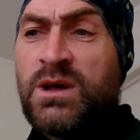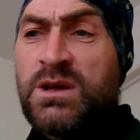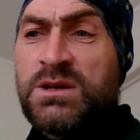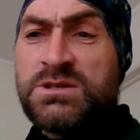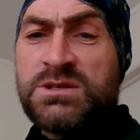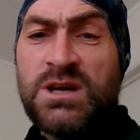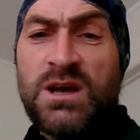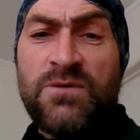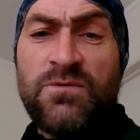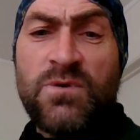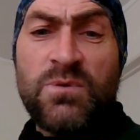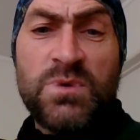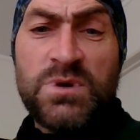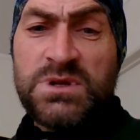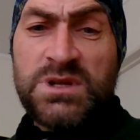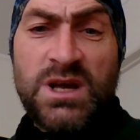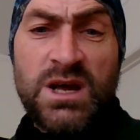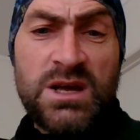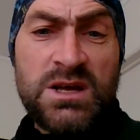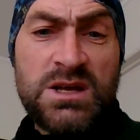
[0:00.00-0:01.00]

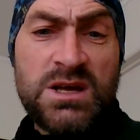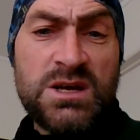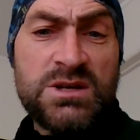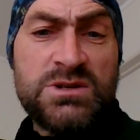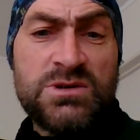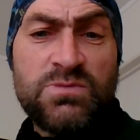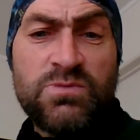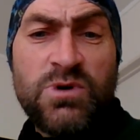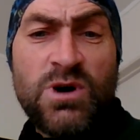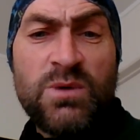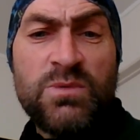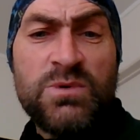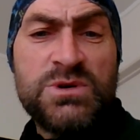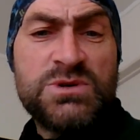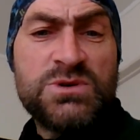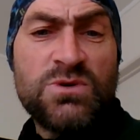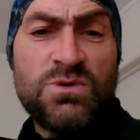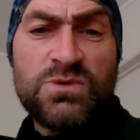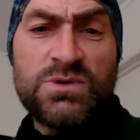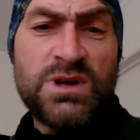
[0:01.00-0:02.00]
daycare to primary
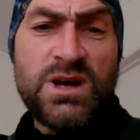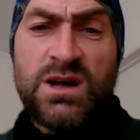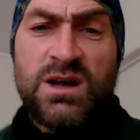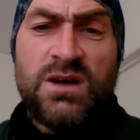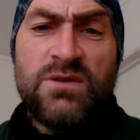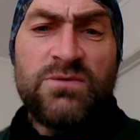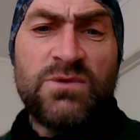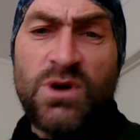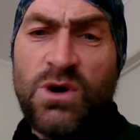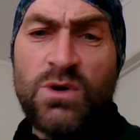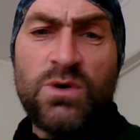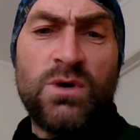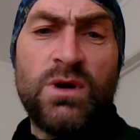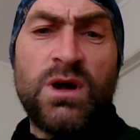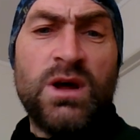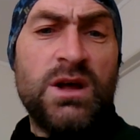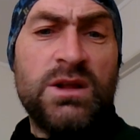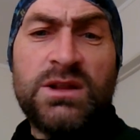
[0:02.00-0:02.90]
school, they have no